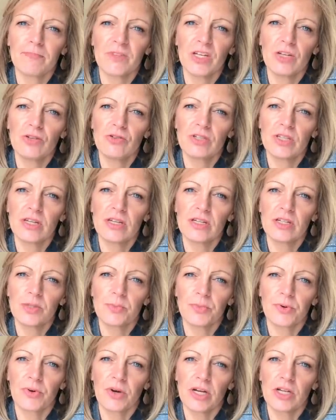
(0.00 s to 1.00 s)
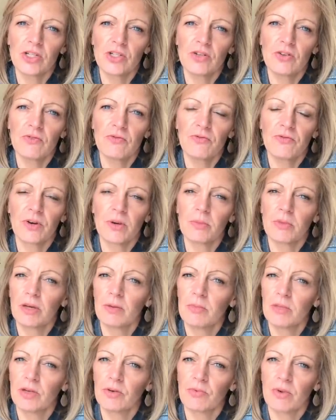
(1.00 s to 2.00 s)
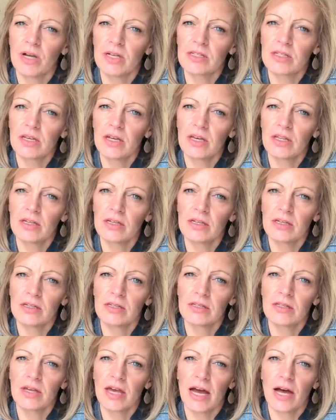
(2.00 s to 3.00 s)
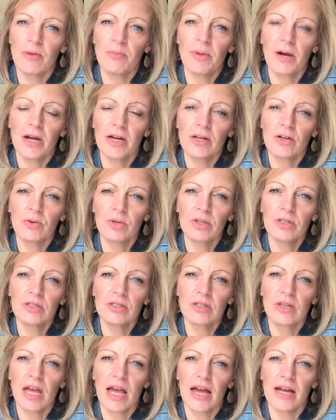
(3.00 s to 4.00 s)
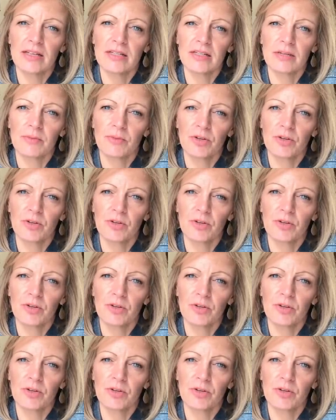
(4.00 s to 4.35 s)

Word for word: used the inspiration from Camille Roskelley's Alpine quilt to add some